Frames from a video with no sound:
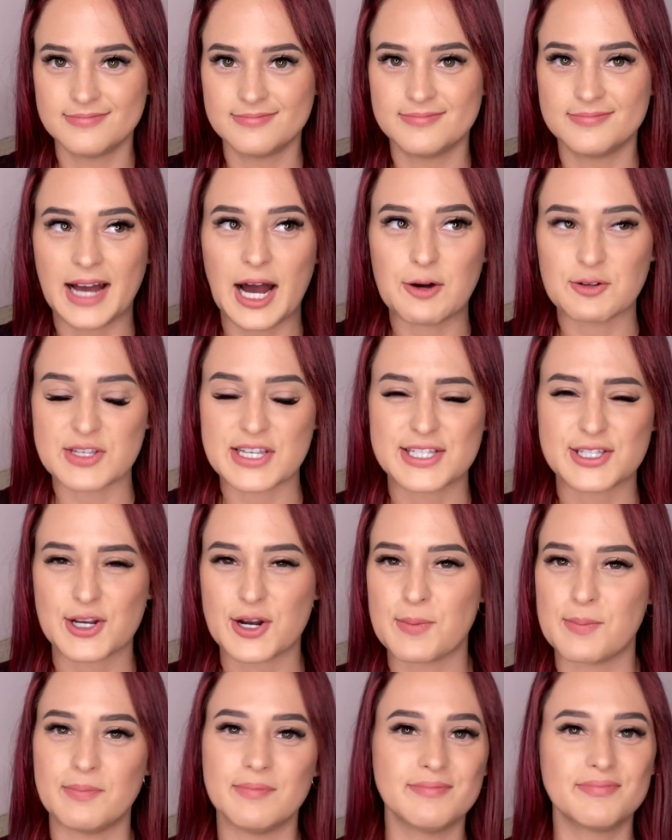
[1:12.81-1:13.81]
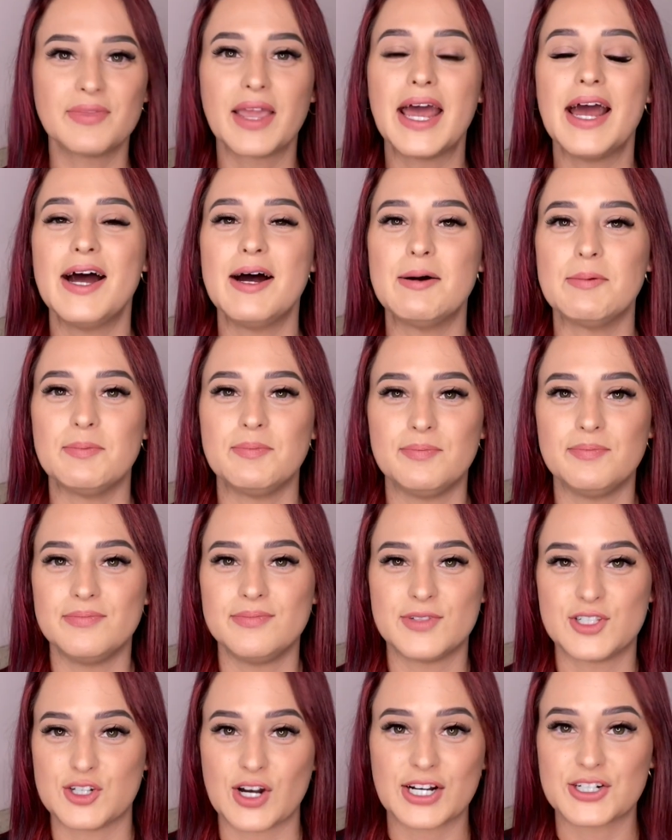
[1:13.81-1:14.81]
houses or
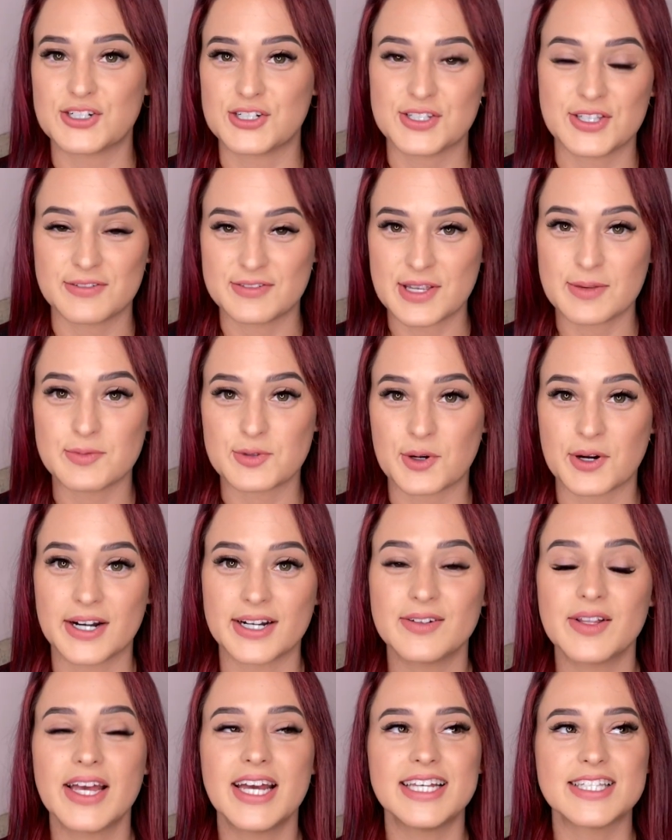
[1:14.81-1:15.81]
structures of some sort.